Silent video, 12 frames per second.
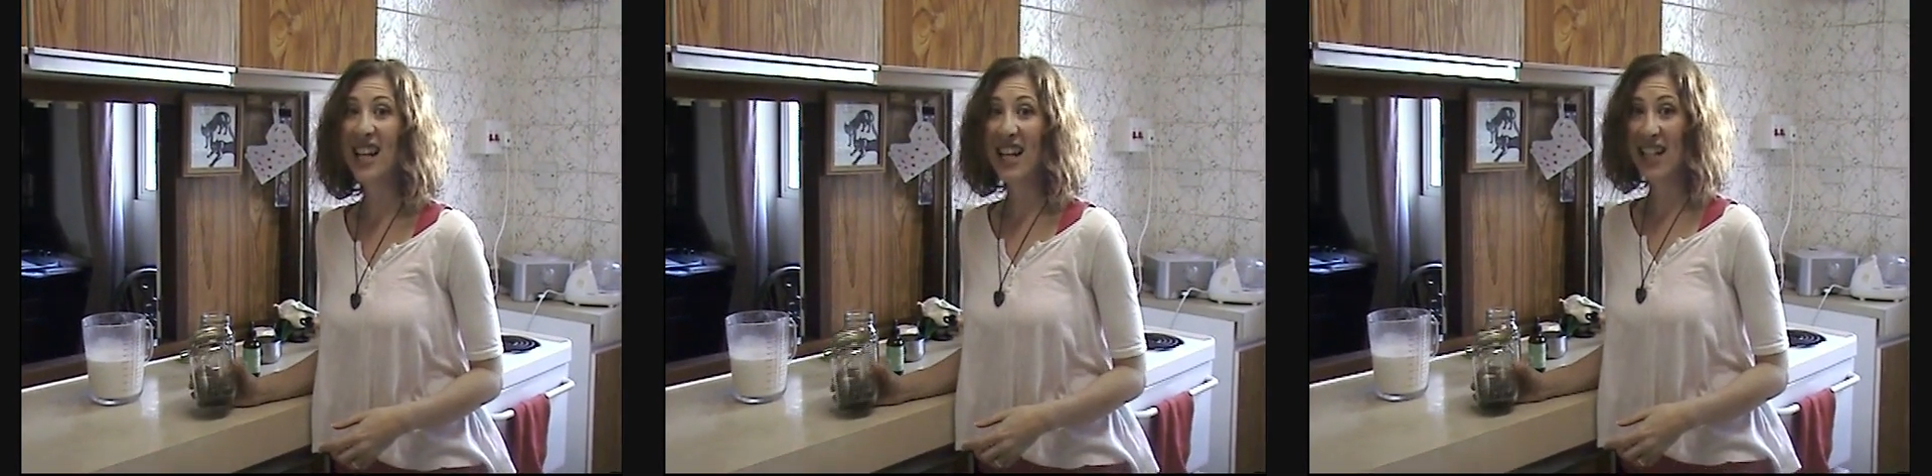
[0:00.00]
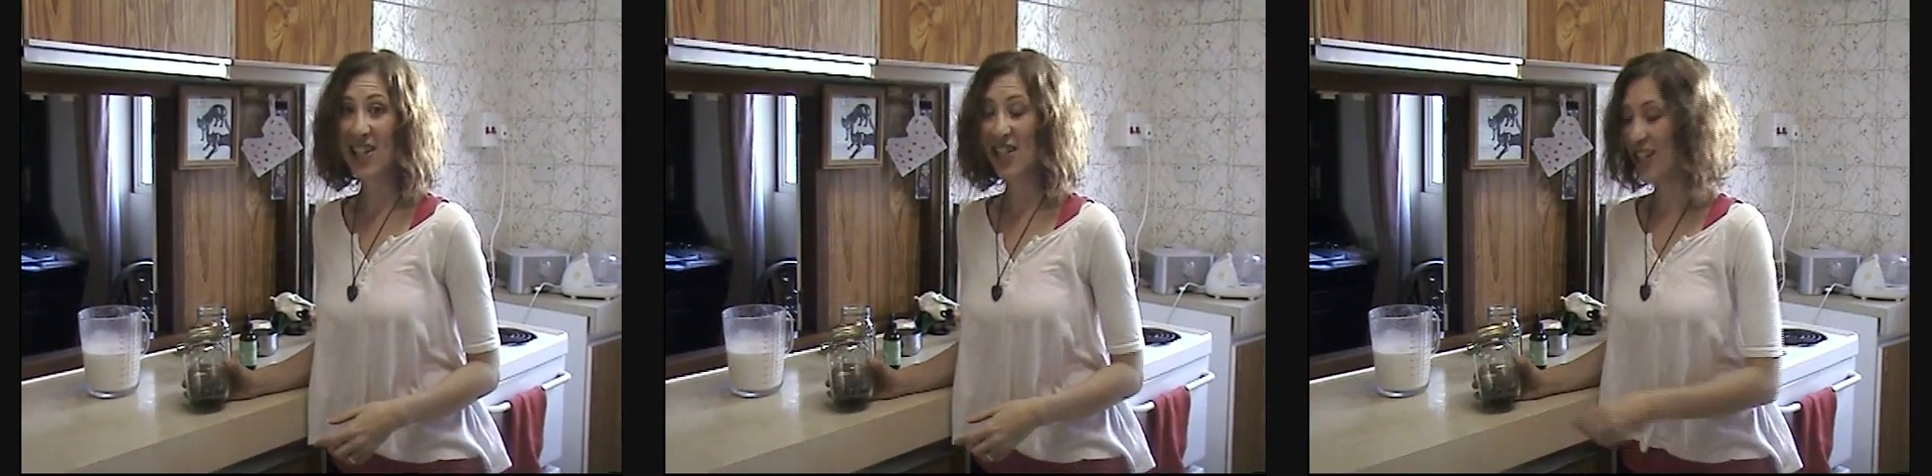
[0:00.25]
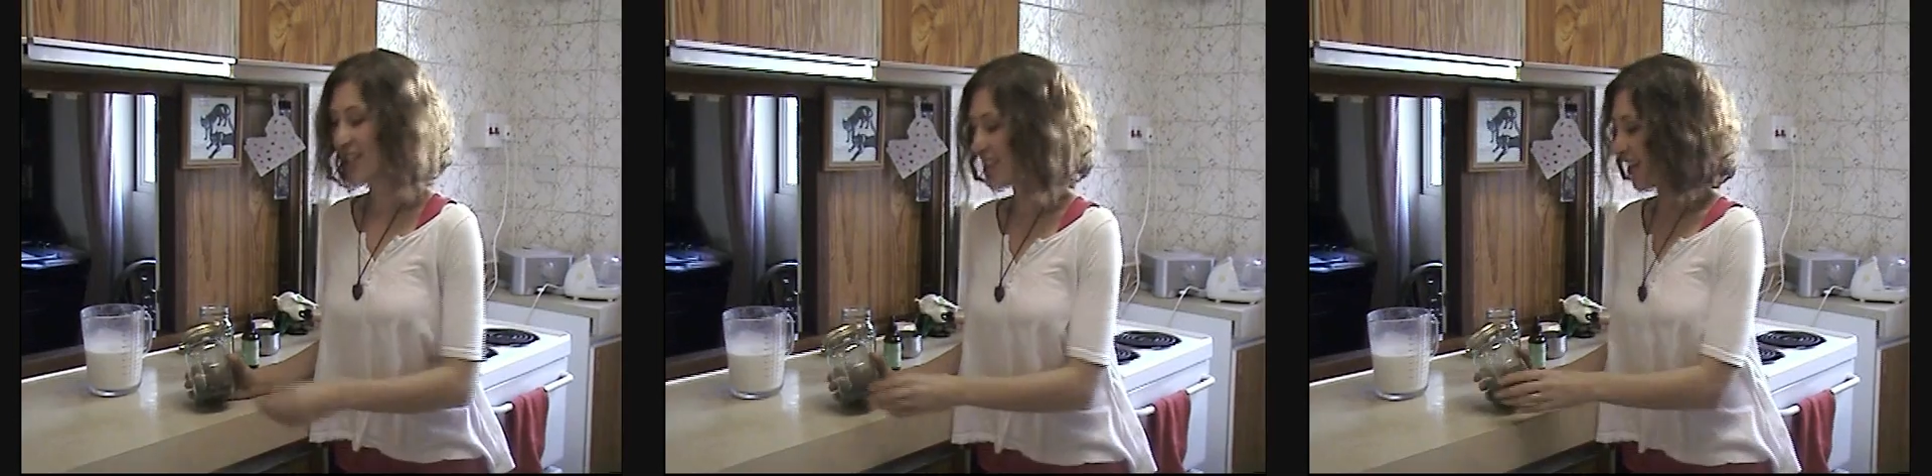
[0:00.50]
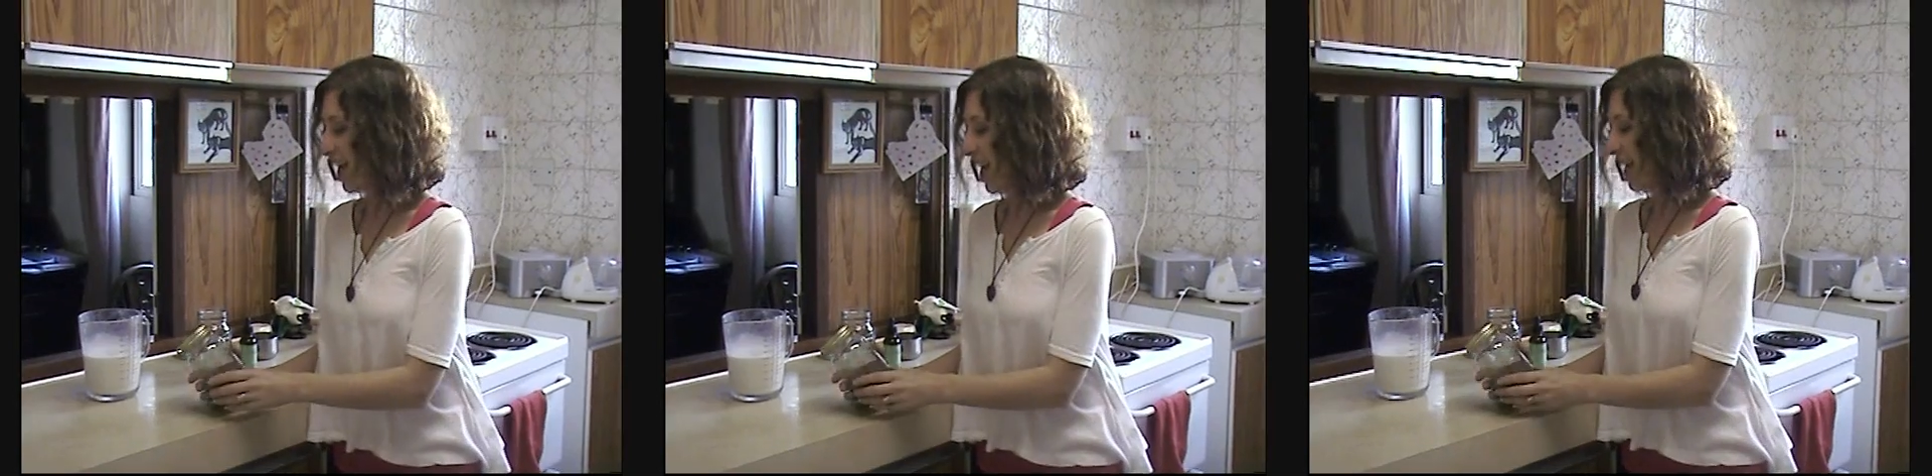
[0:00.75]
It's
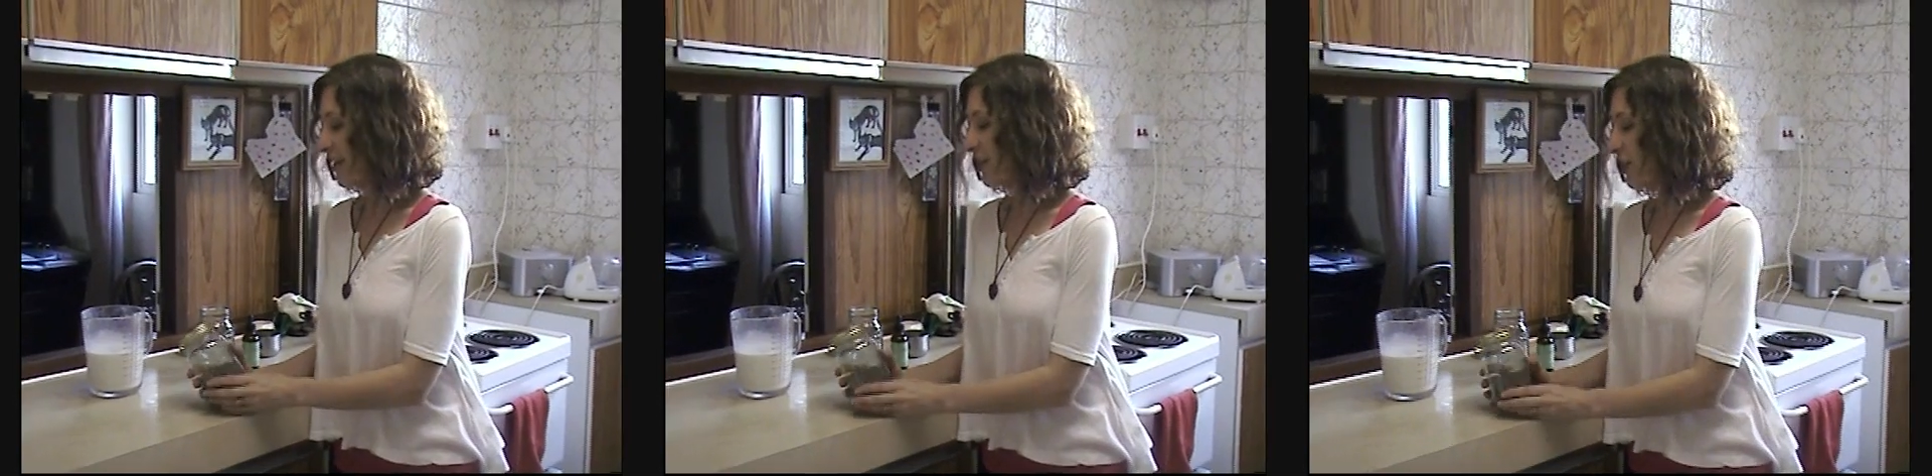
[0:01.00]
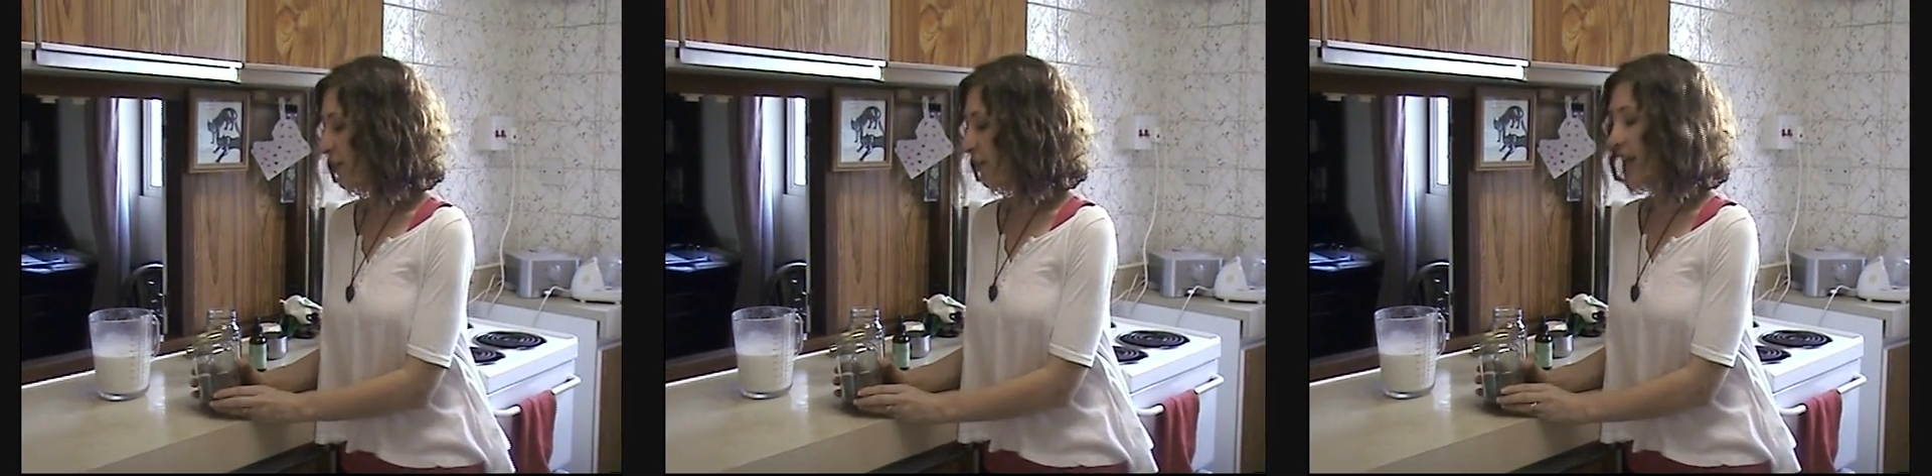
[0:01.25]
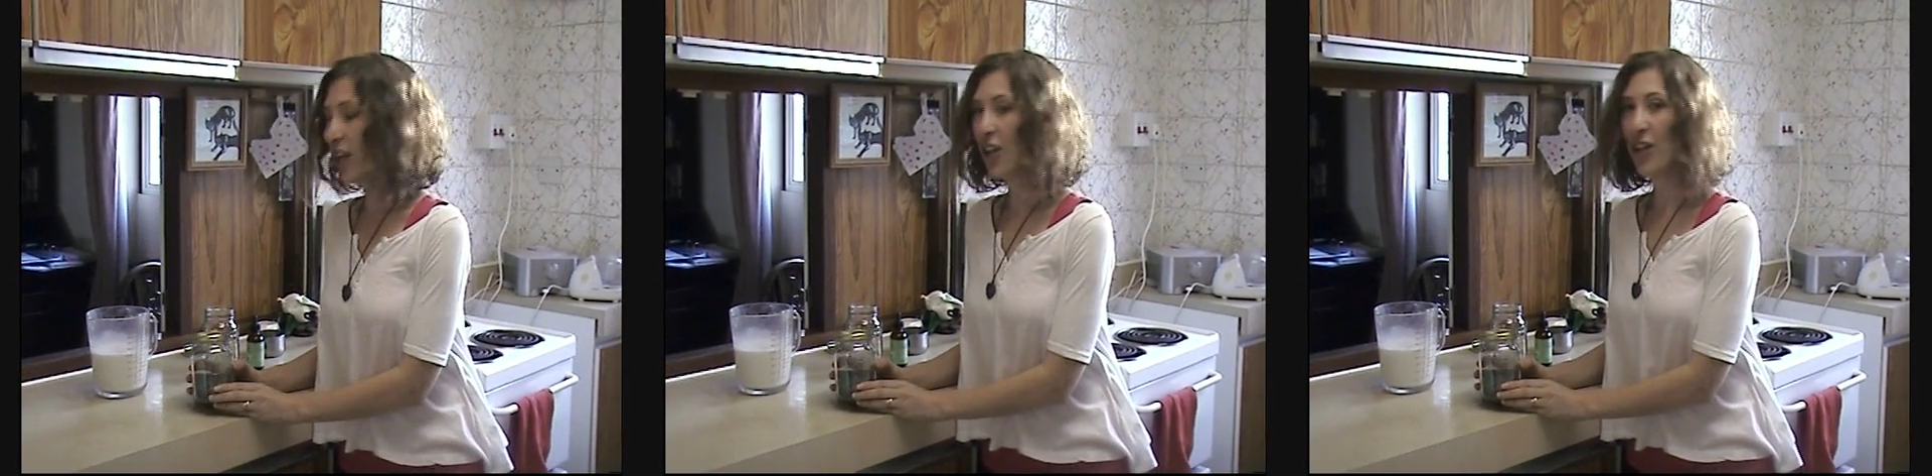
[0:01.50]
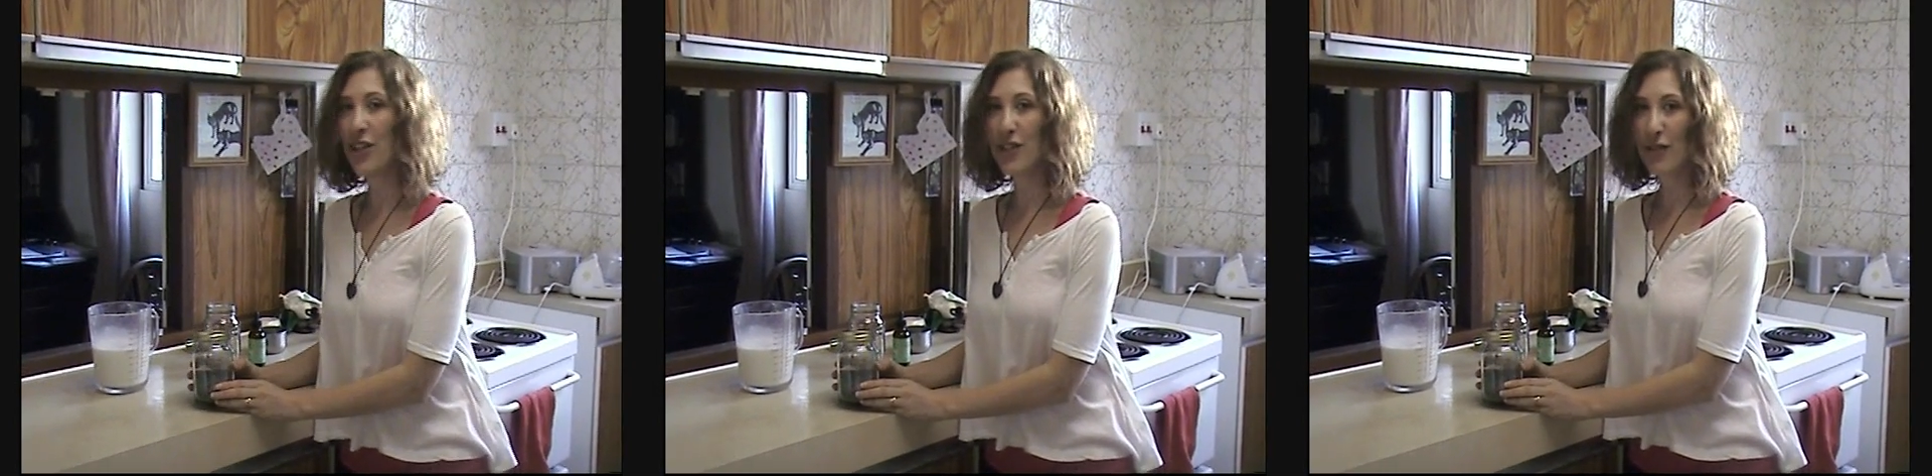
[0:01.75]
delicious. And you can make
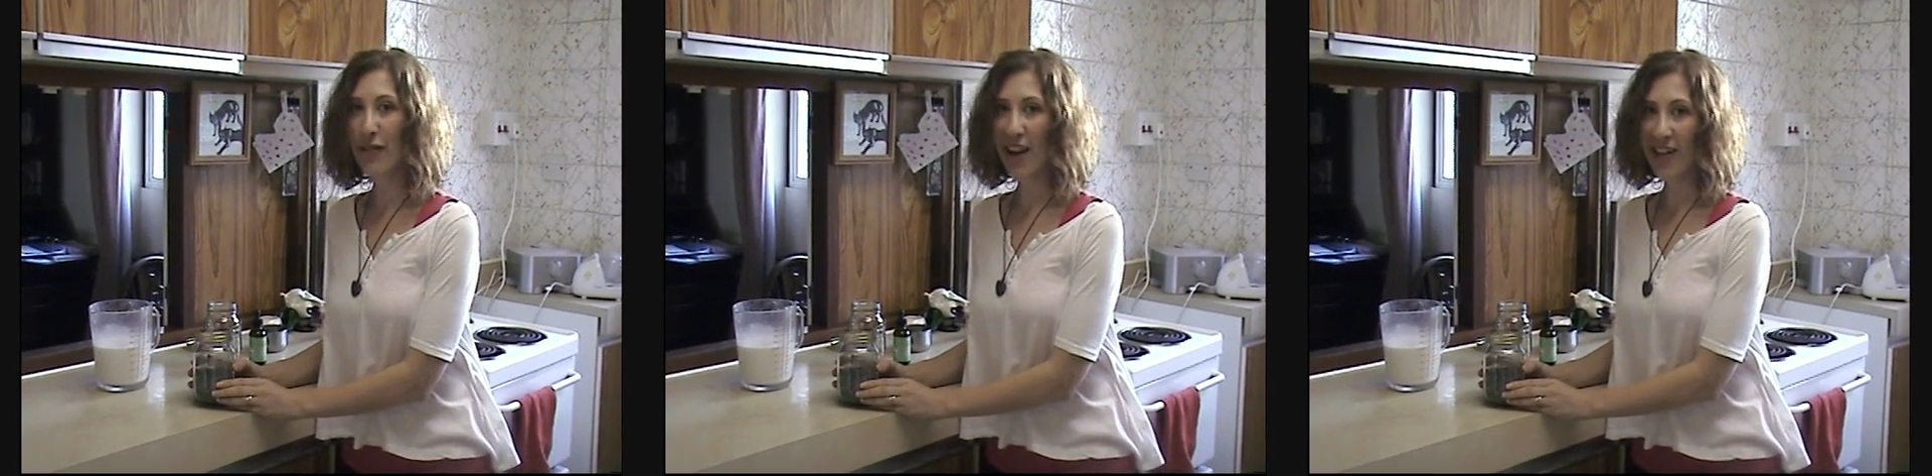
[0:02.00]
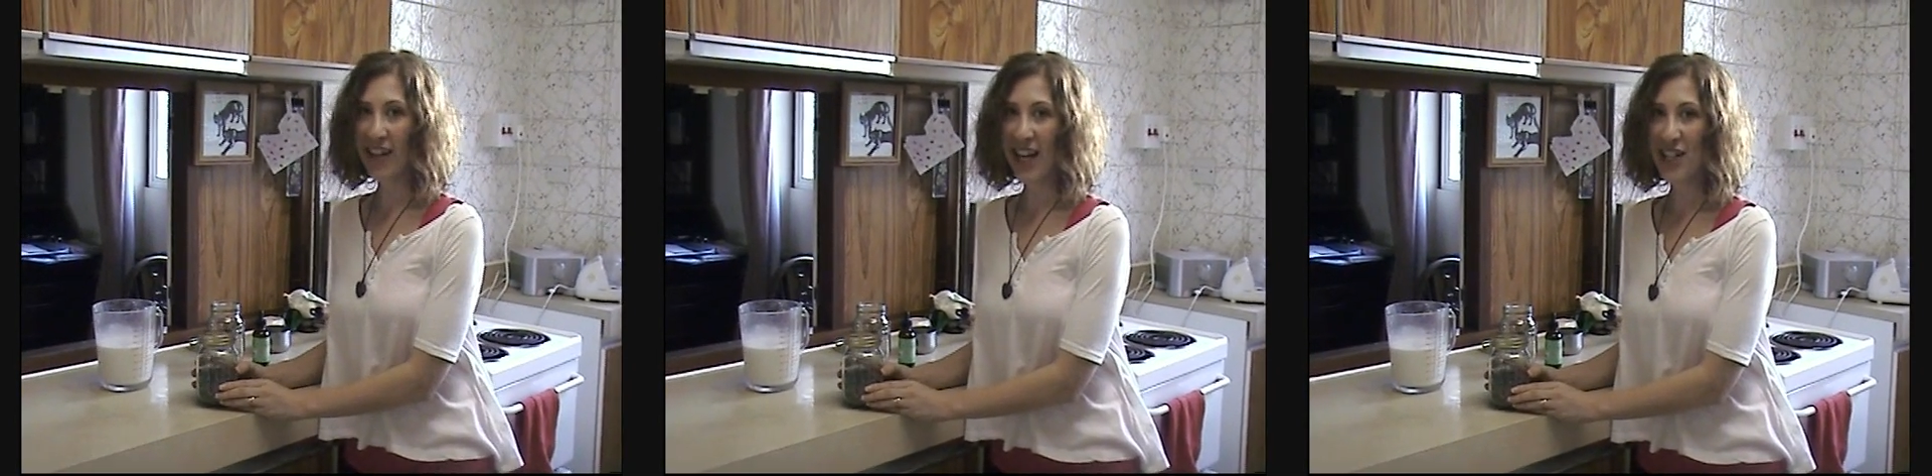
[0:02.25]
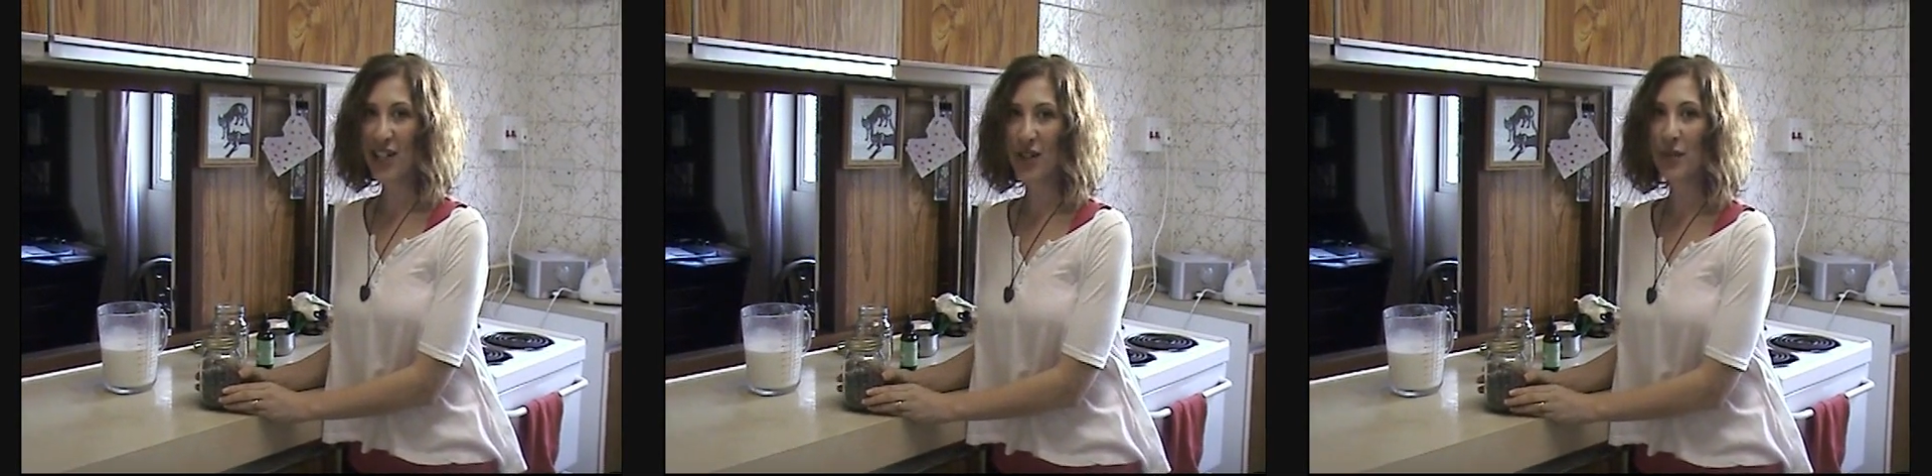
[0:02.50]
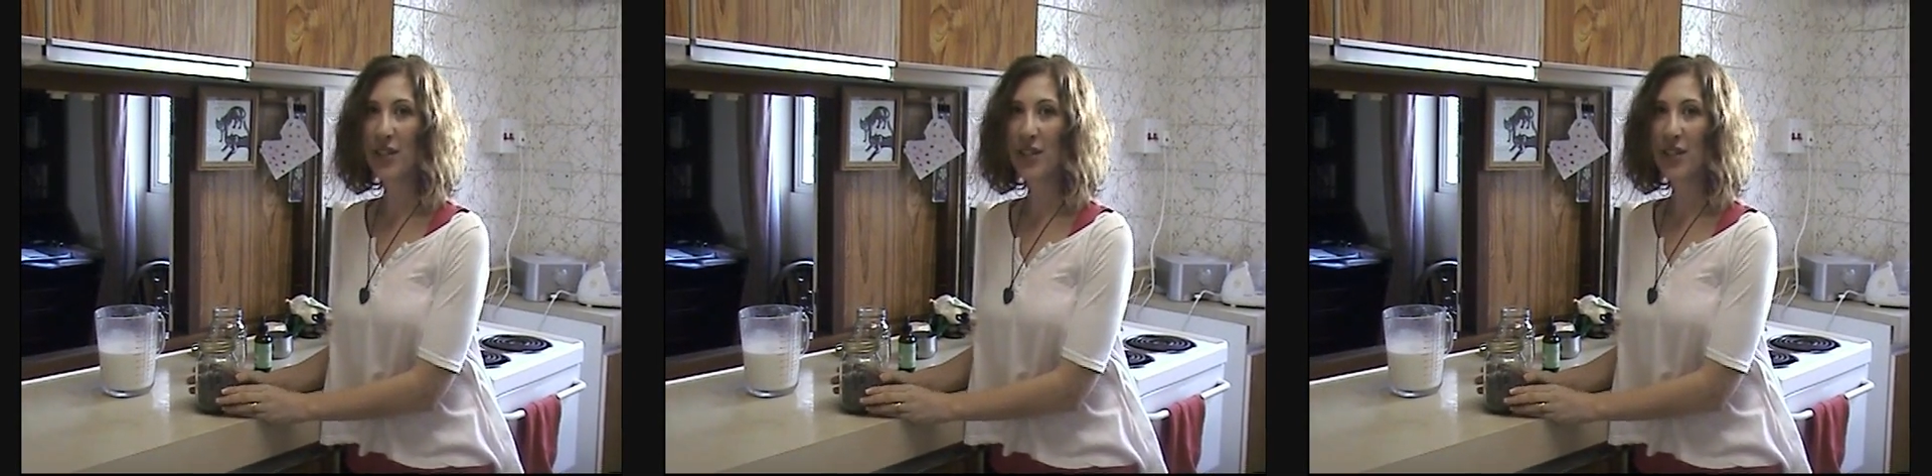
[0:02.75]
loads of variations.